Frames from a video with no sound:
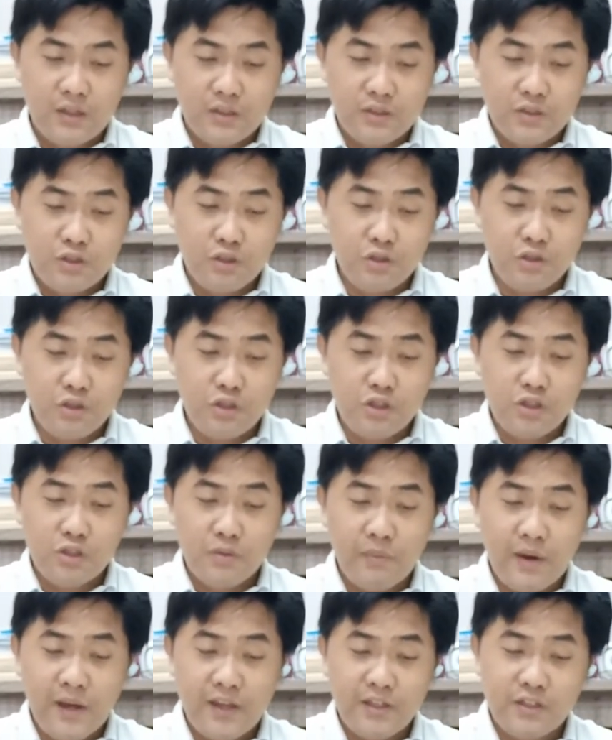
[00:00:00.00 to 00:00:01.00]
Choose
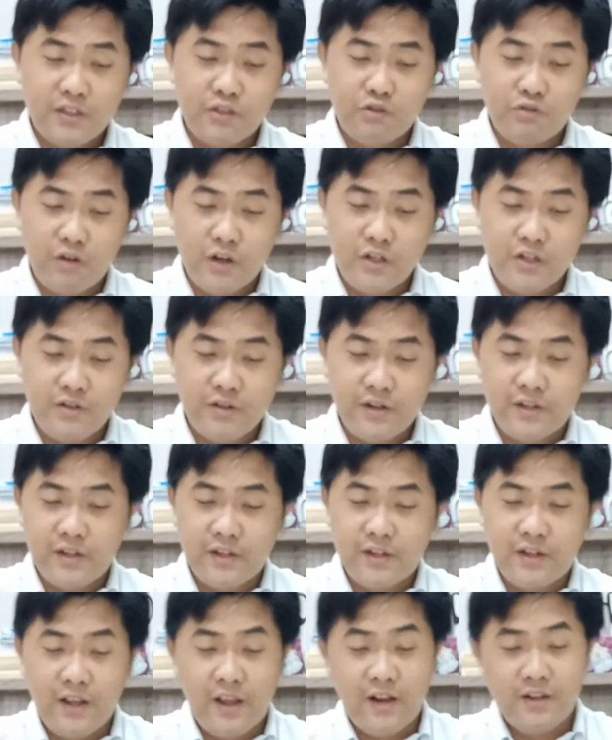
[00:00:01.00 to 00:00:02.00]
my instruction rather
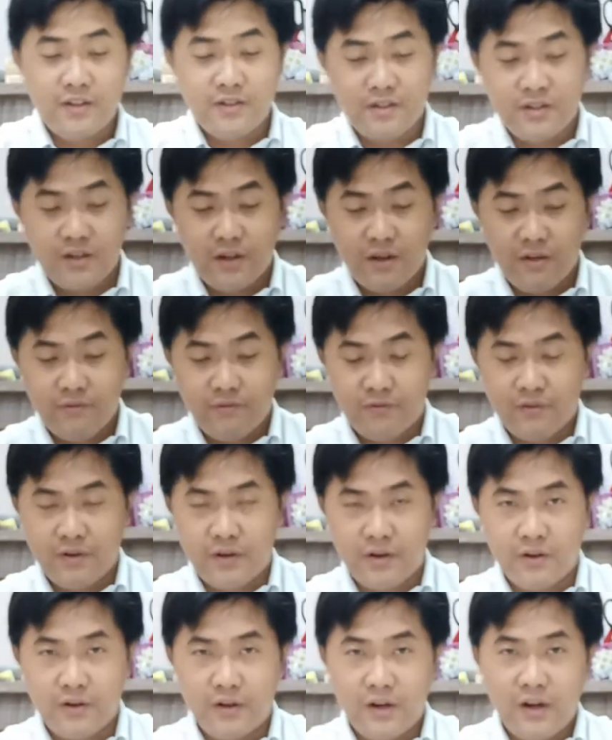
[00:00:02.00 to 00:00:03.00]
than silver,
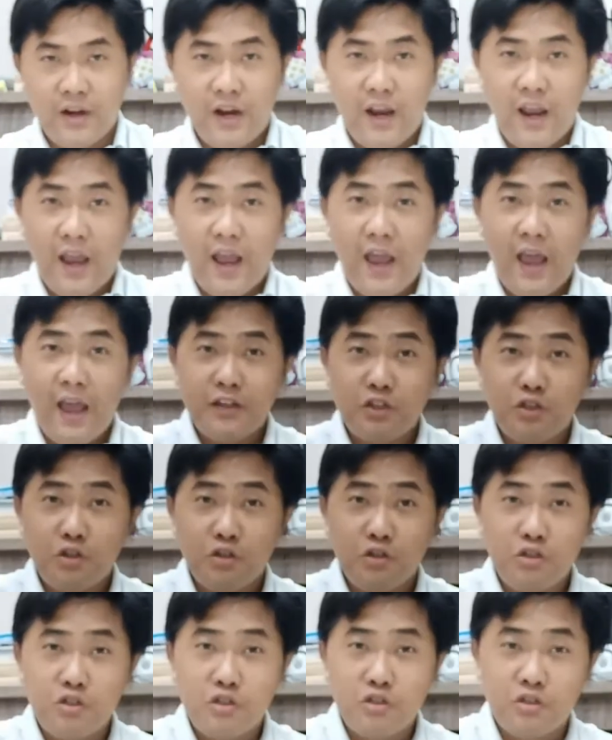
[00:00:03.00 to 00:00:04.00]
and
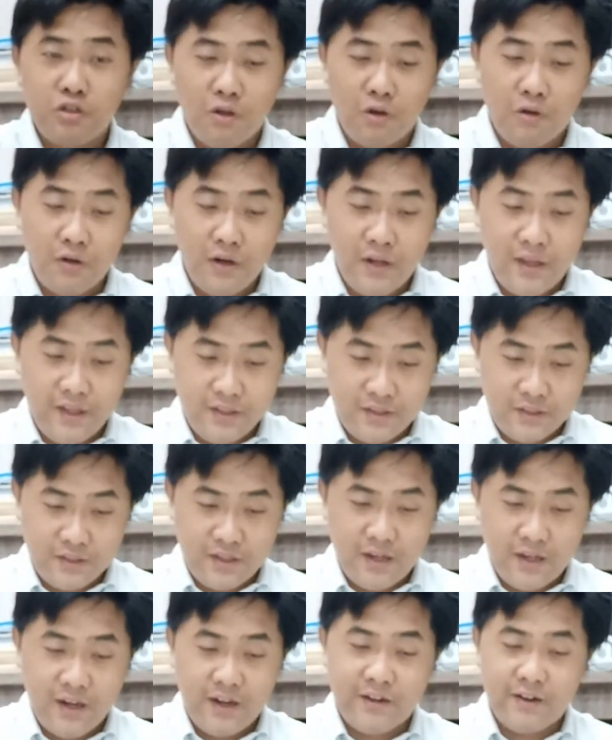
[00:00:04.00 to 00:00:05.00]
choose knowledge
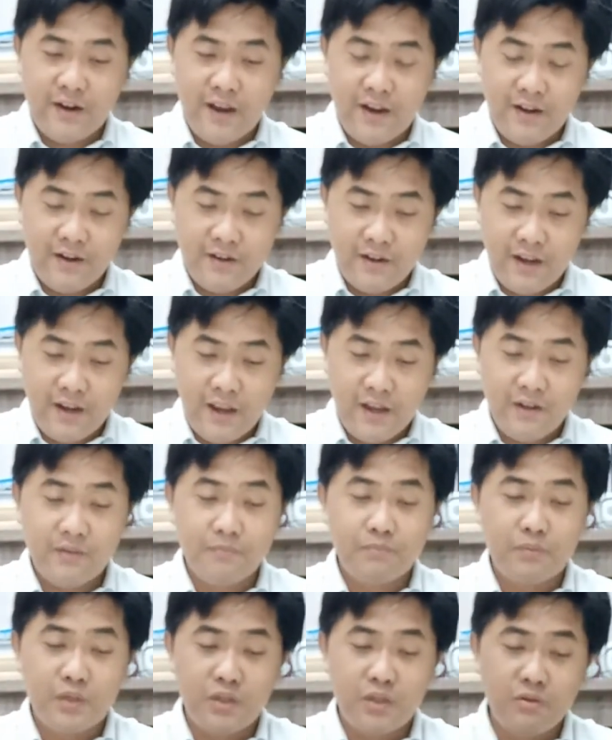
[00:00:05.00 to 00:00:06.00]
rather than
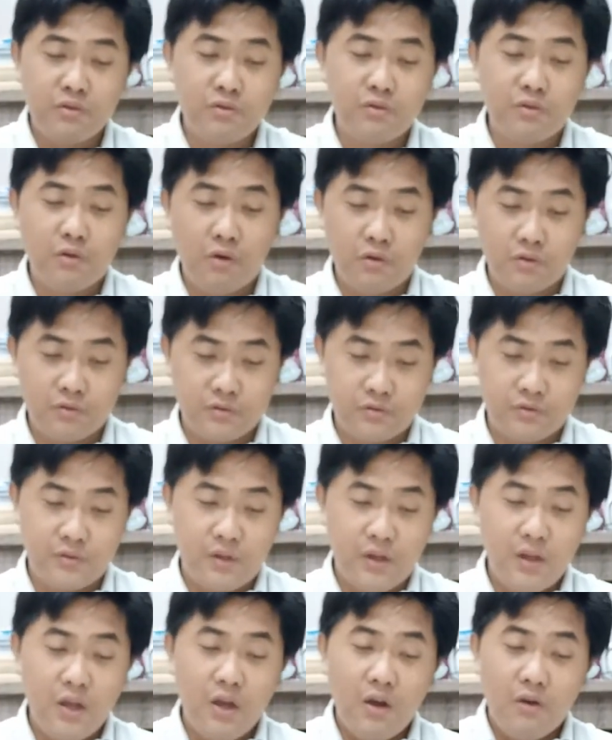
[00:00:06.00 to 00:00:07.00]
pure gold.
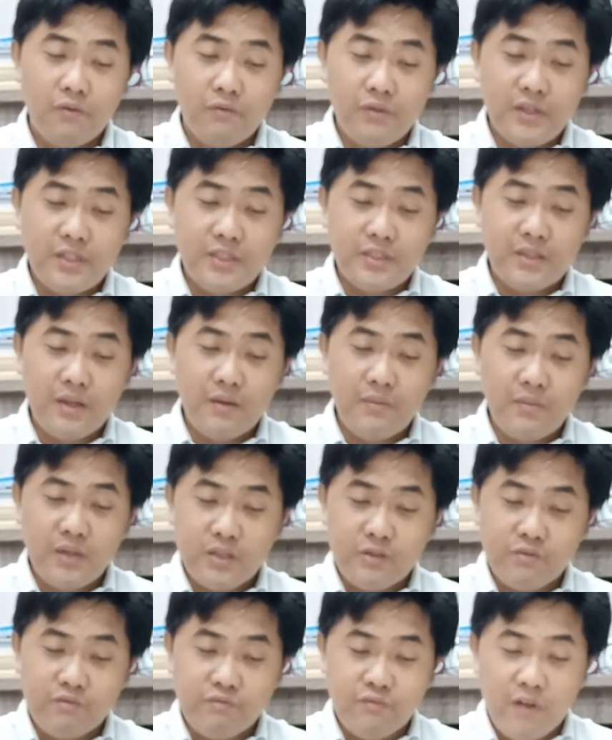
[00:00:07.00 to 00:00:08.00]
Wisdom
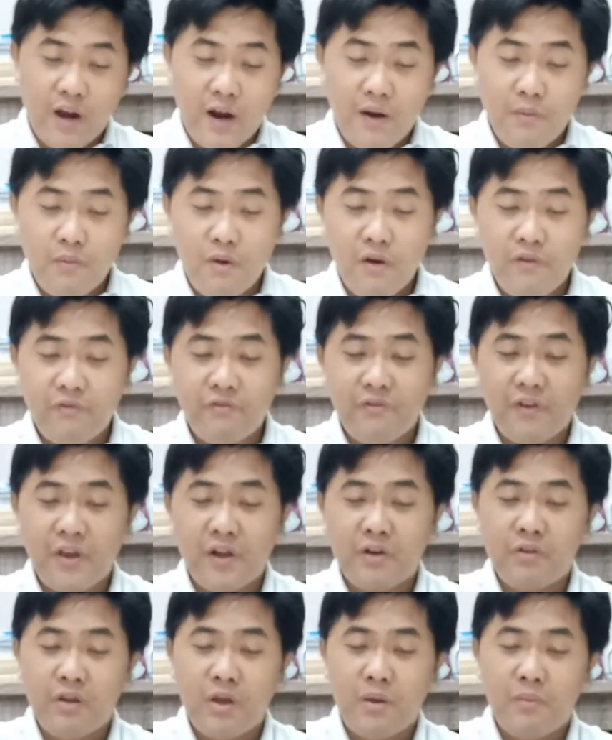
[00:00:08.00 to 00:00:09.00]
is far more
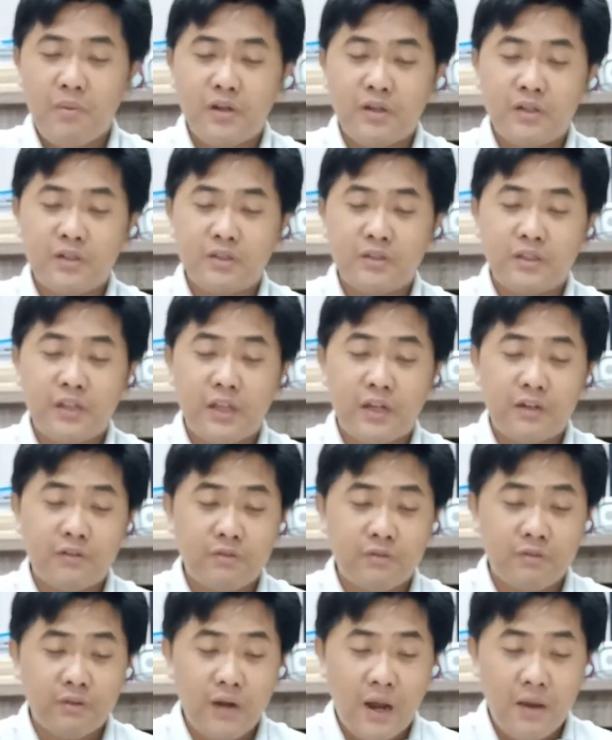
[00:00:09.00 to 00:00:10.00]
valuable than
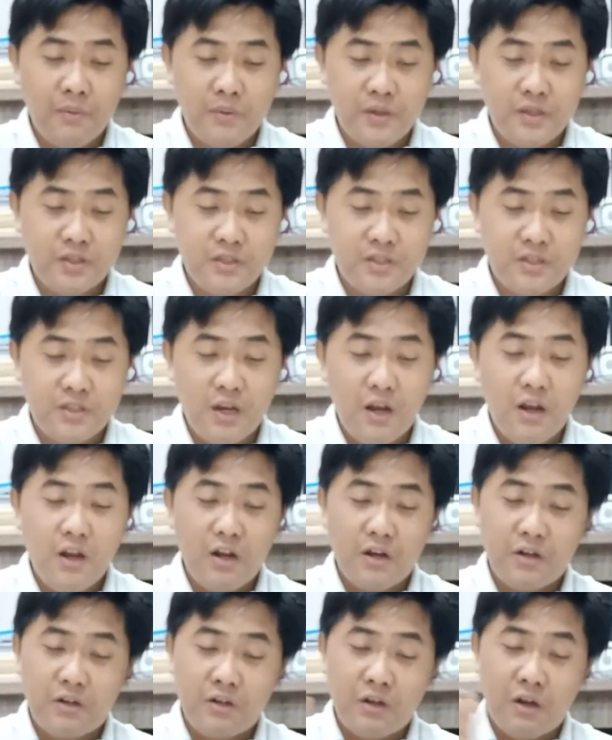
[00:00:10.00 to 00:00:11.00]
rubbish.
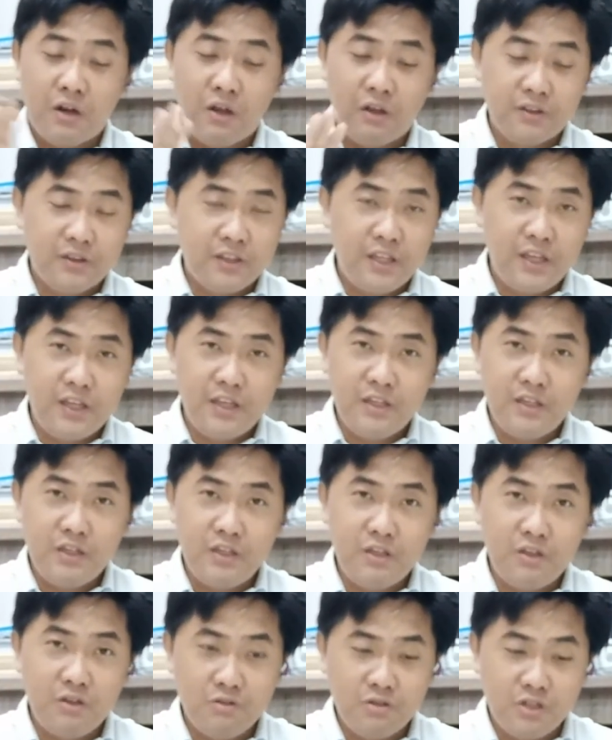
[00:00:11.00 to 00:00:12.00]

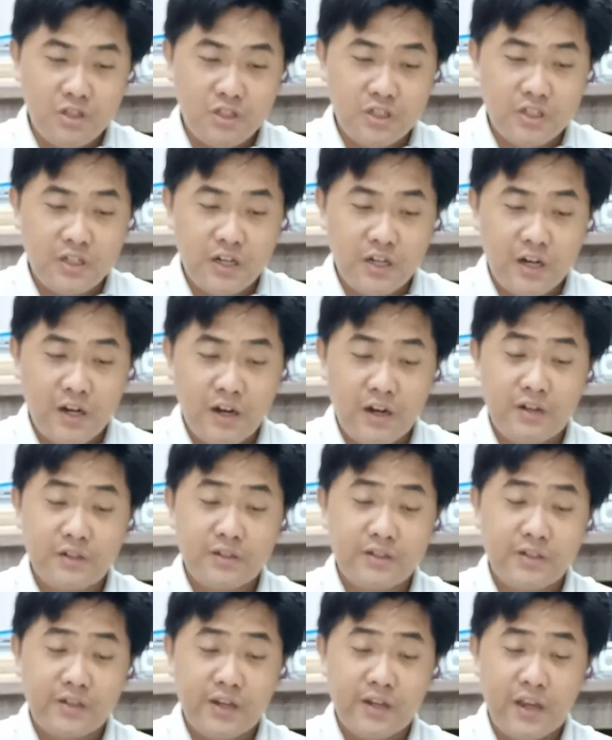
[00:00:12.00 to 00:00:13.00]
Nothing you desire
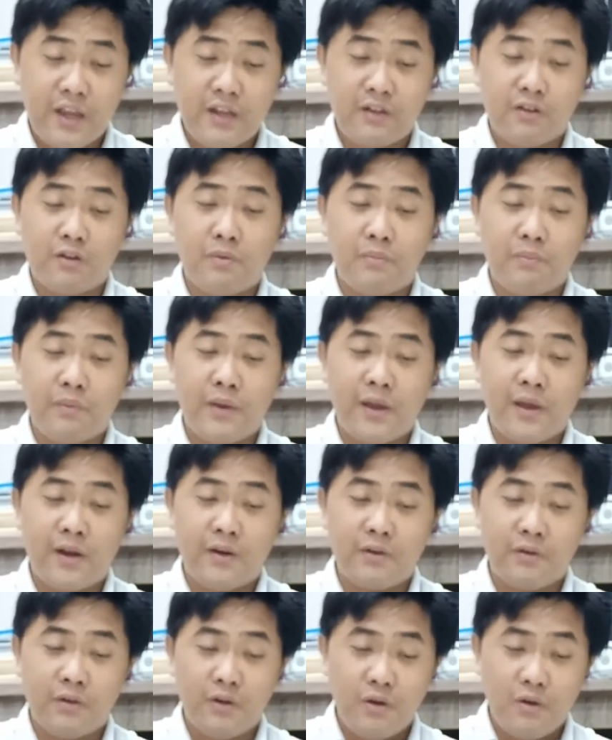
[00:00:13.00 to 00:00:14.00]
can compare
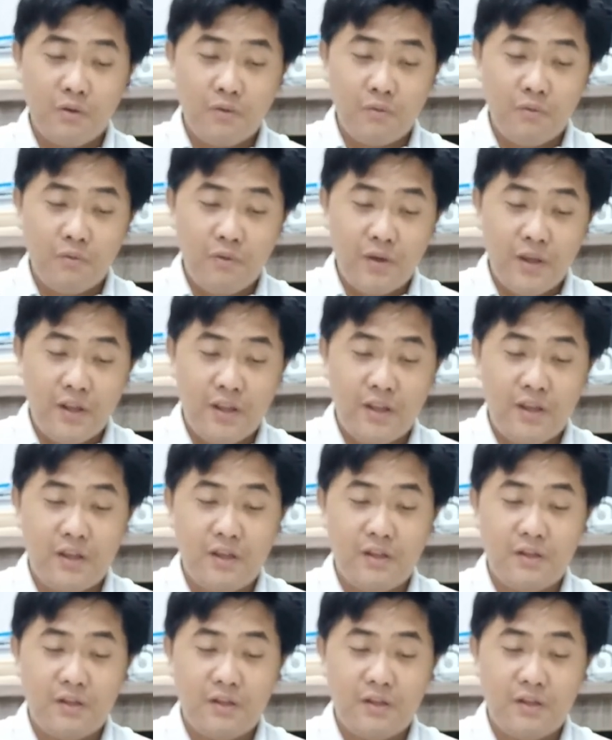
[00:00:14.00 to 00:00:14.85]
with it.